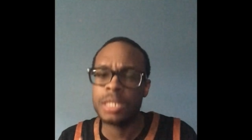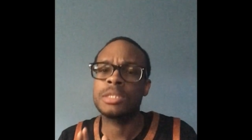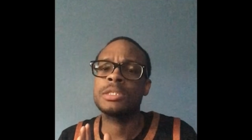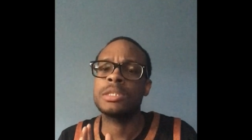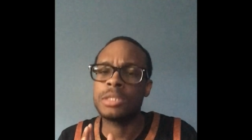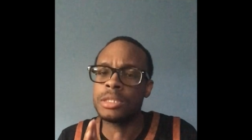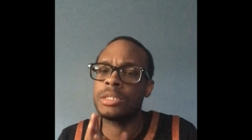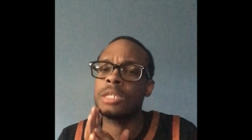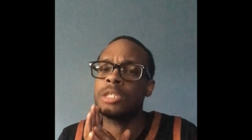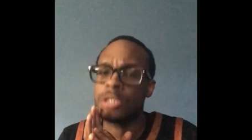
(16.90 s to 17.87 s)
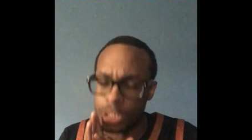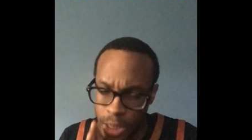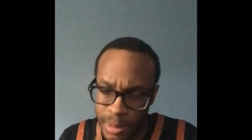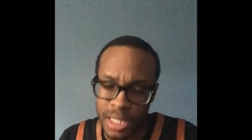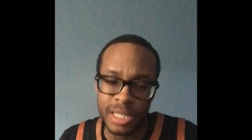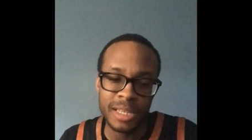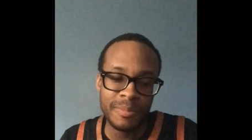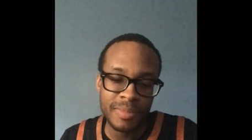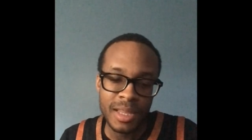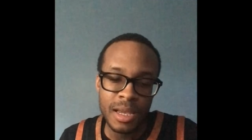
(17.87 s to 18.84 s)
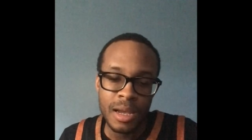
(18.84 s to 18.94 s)
Summer League.
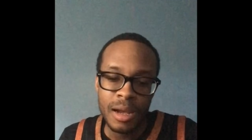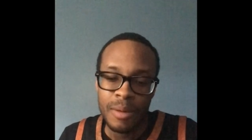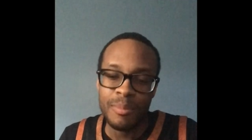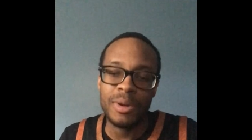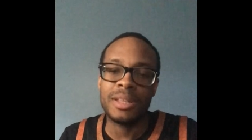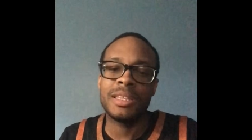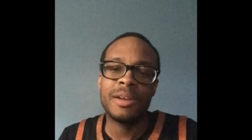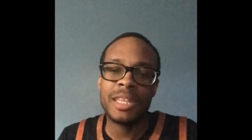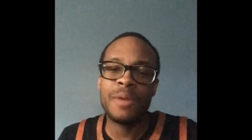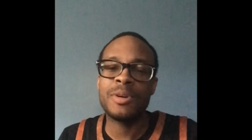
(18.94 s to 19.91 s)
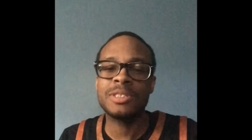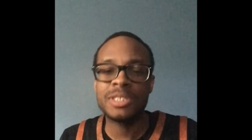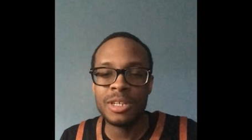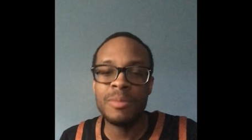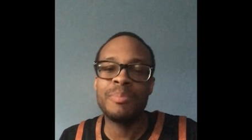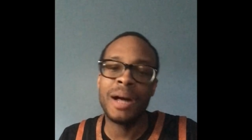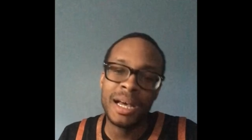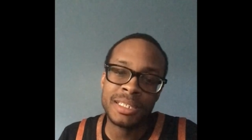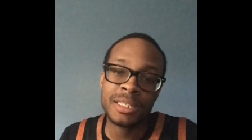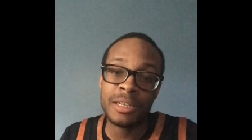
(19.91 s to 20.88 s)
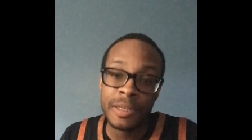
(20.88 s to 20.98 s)
But there were some
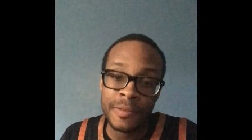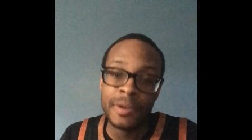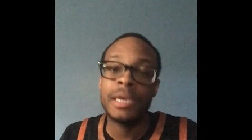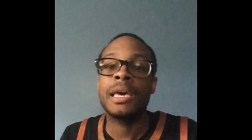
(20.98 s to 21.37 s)
positive